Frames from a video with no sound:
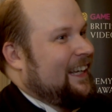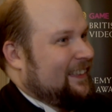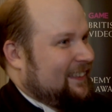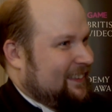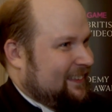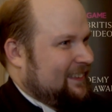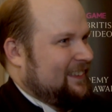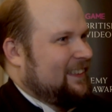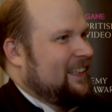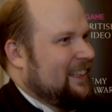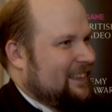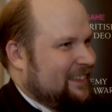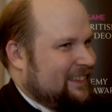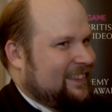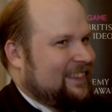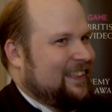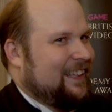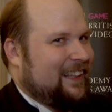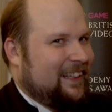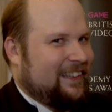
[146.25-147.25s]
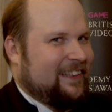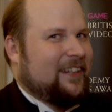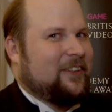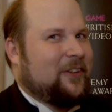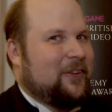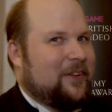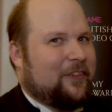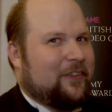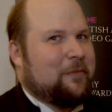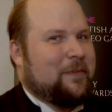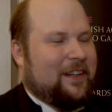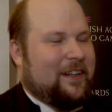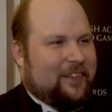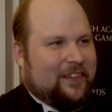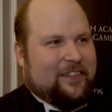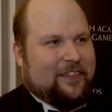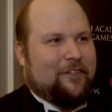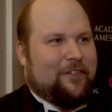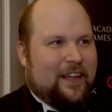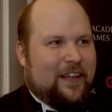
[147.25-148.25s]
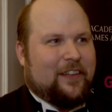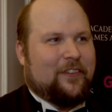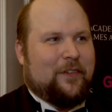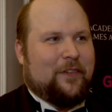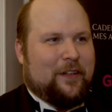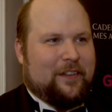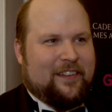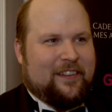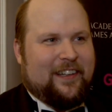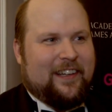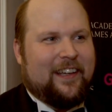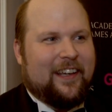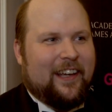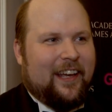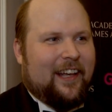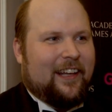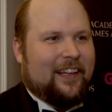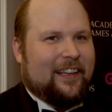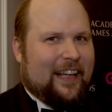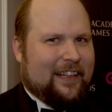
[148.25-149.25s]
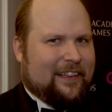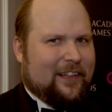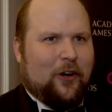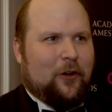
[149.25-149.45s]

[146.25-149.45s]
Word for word: Yes. Okay. They're doing some interesting things with like